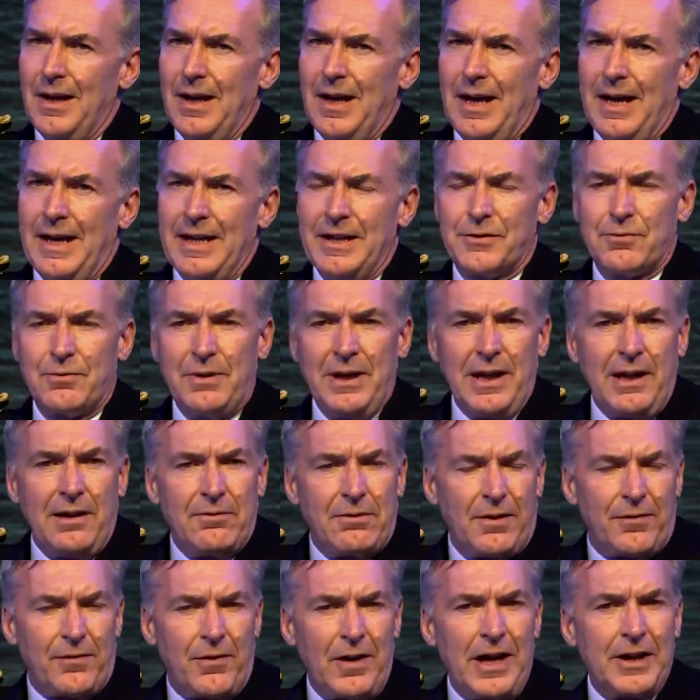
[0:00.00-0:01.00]
And it's really a
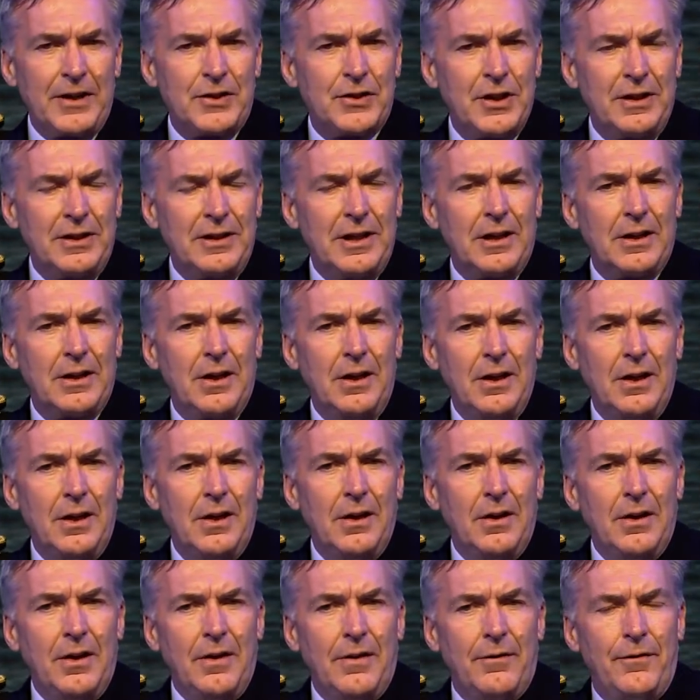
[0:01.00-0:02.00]
reflection that
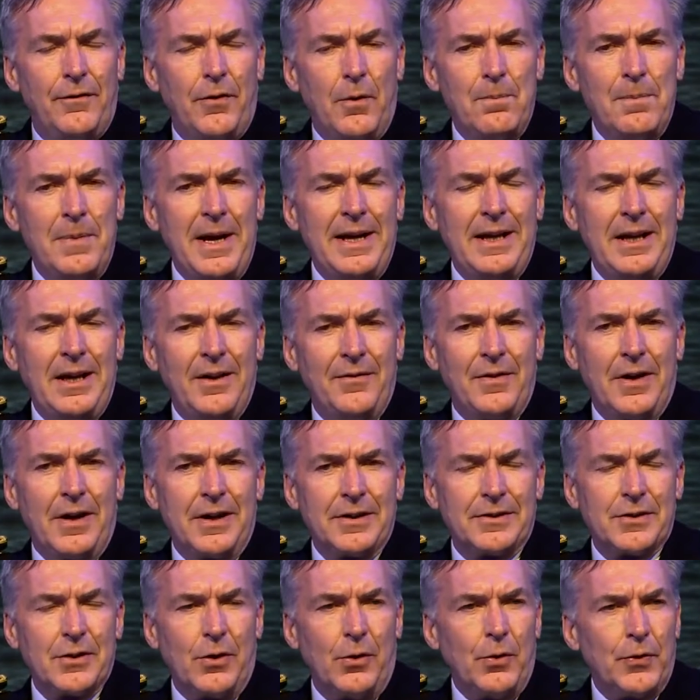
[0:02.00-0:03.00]
for many of
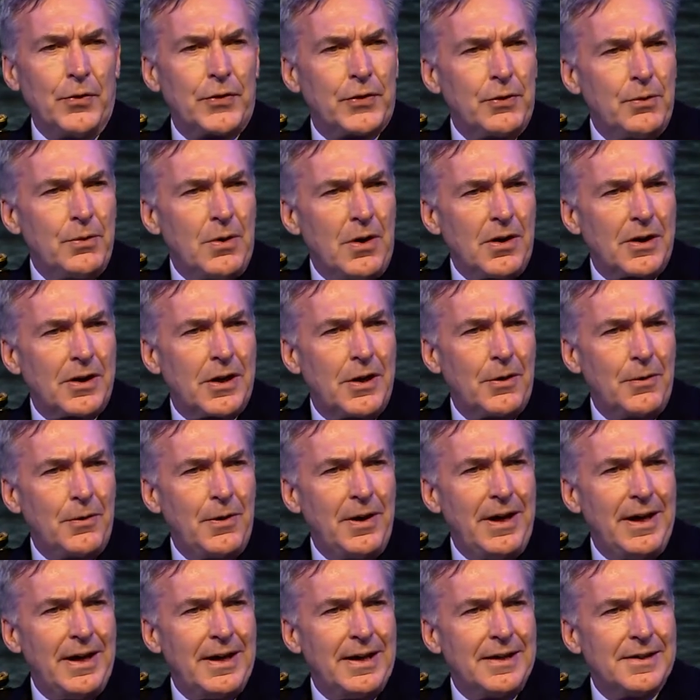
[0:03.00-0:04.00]
us, all through our
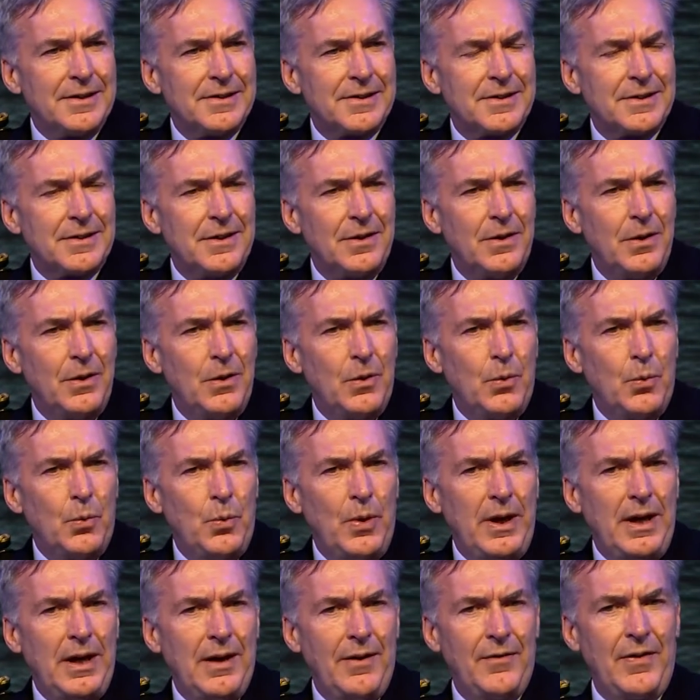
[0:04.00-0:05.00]
careers,
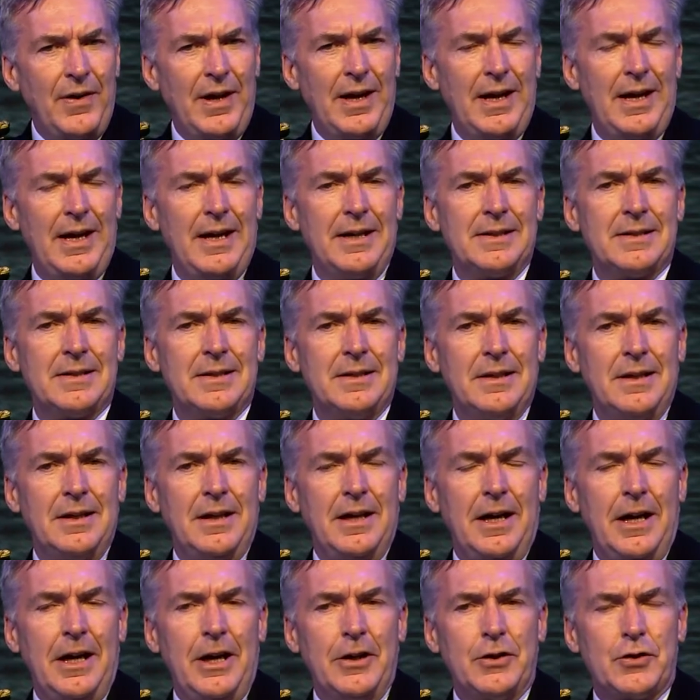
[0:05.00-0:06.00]
we have had
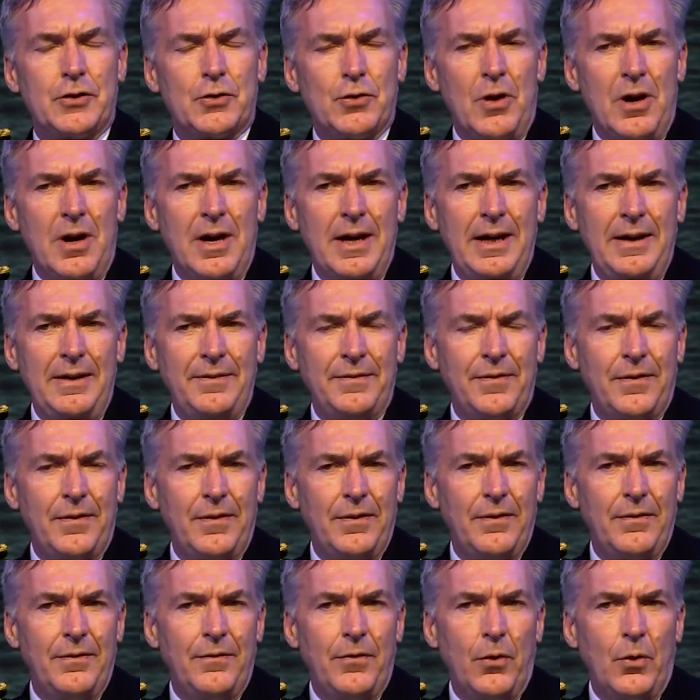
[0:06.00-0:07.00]
a drive
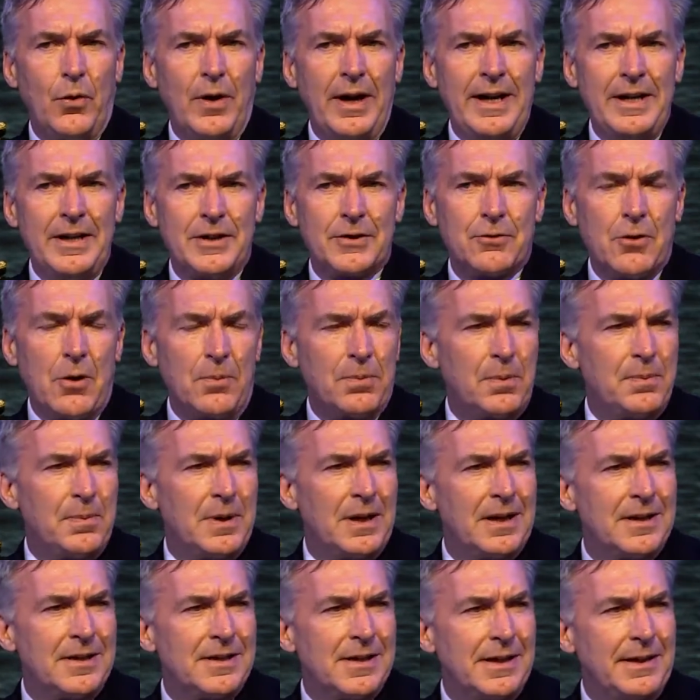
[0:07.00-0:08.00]
for
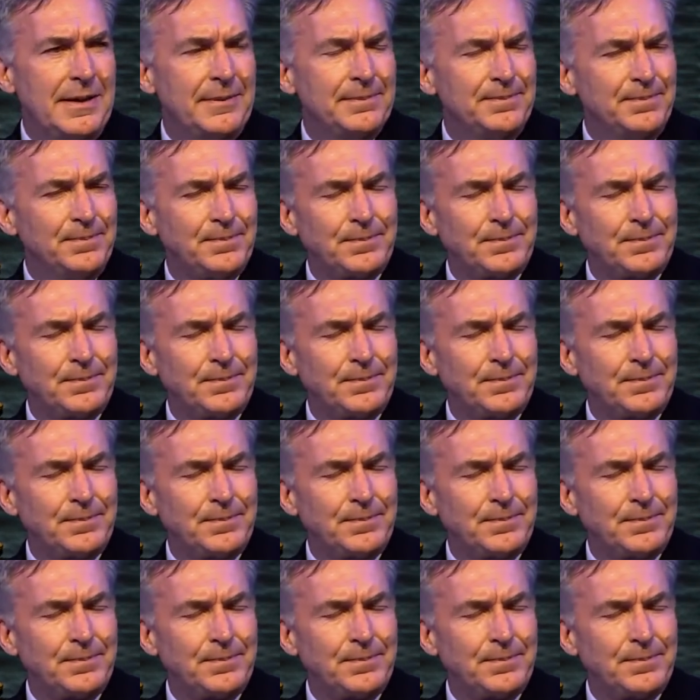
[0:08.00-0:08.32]
interoperability,